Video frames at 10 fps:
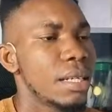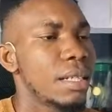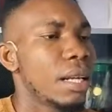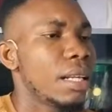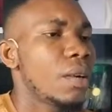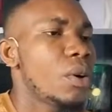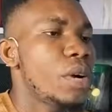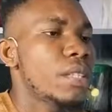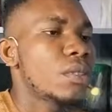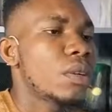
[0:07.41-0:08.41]
Now the
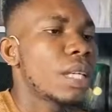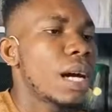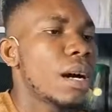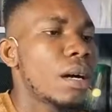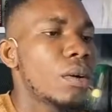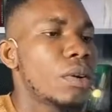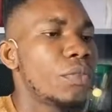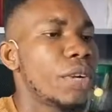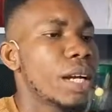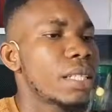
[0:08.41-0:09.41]
correct order of
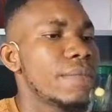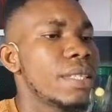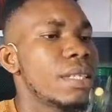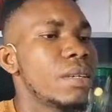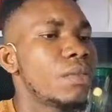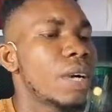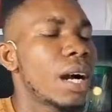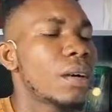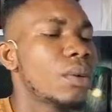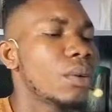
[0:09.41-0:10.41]
reactivity of
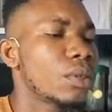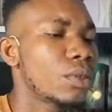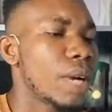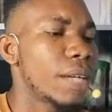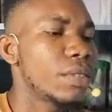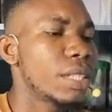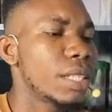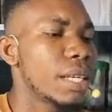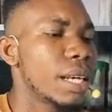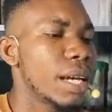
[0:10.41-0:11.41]
alcohol to hydrogen
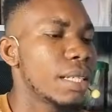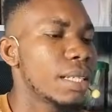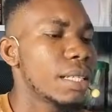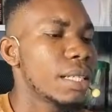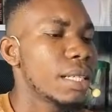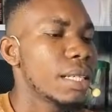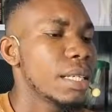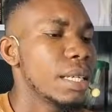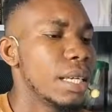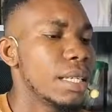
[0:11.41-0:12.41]
halide
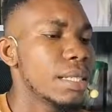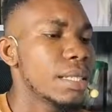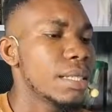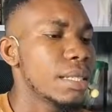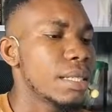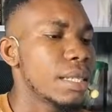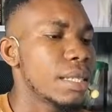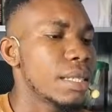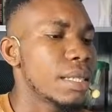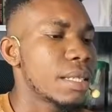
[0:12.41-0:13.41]
is
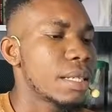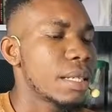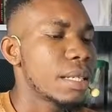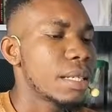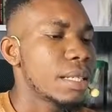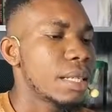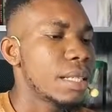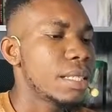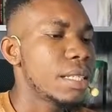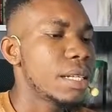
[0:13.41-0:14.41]
this. Now the
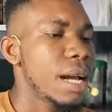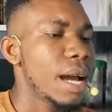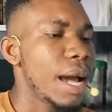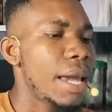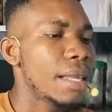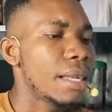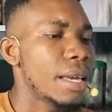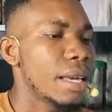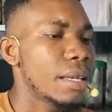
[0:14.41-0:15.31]
general idea